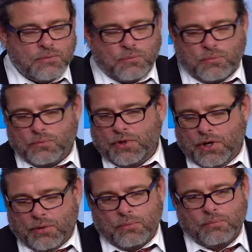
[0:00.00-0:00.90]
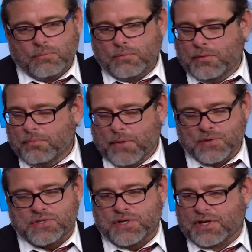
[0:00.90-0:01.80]
you know, the
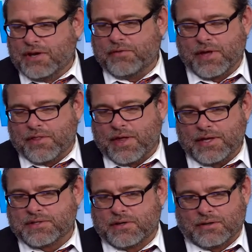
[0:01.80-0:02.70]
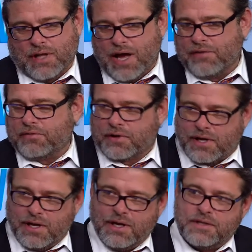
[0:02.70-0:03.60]
most significant things in their life, their
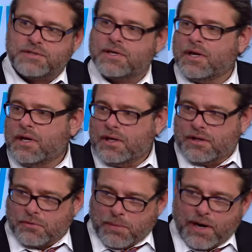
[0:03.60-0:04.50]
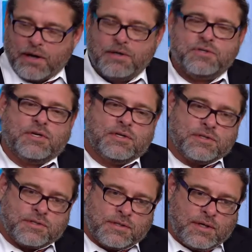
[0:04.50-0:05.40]
kids, their
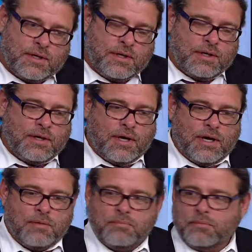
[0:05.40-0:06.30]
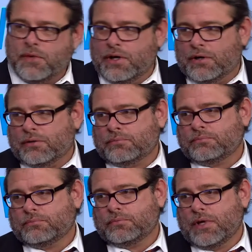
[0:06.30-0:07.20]
marriages, yes. Um, you know,
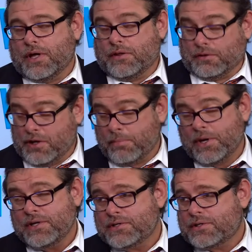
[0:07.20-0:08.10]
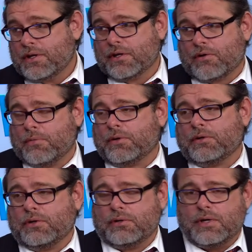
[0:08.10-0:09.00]
uh, their liberties and the
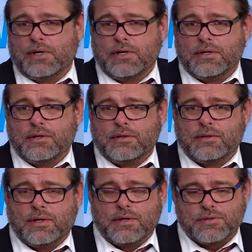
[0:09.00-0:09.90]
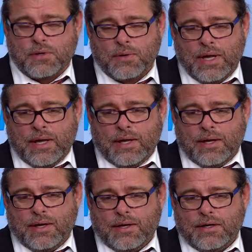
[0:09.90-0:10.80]
criminal uh, thing. So
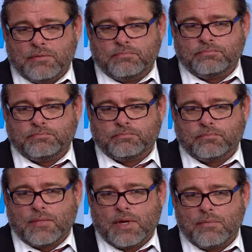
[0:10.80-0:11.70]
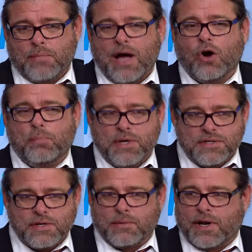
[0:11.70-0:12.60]
um, my hope
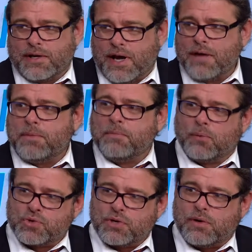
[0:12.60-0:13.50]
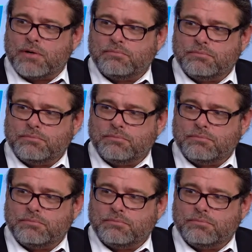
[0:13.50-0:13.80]
is that when I die, people will show up.